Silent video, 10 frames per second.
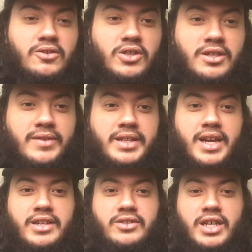Christopher
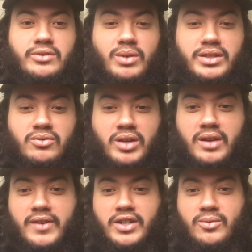Daniels has won the
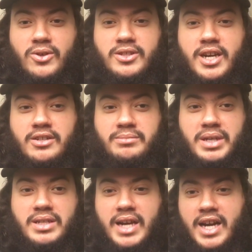Ring of Honor World Title,
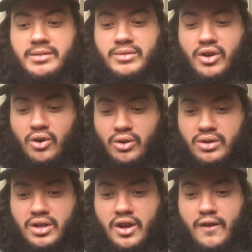beating Adam
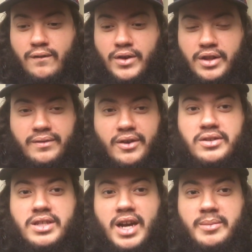Cole for the
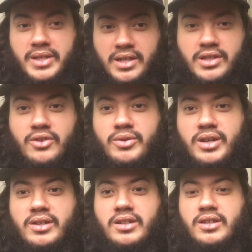first time in his
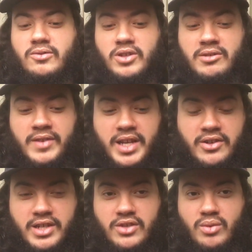career. Christopher
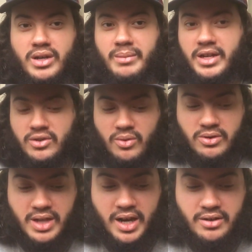Daniels has won a major
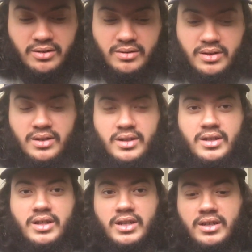world title.
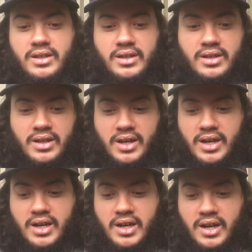
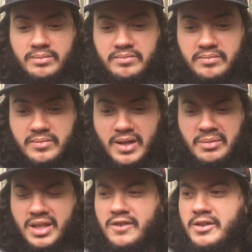I
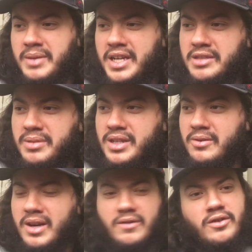believe the man has been
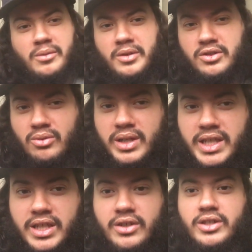around it for almost 20
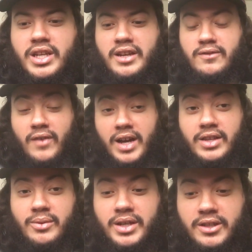years, and he's
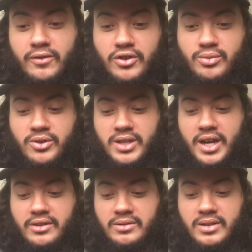finally won his first world
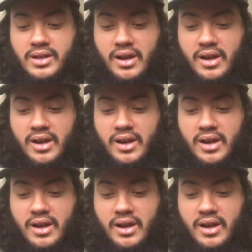title.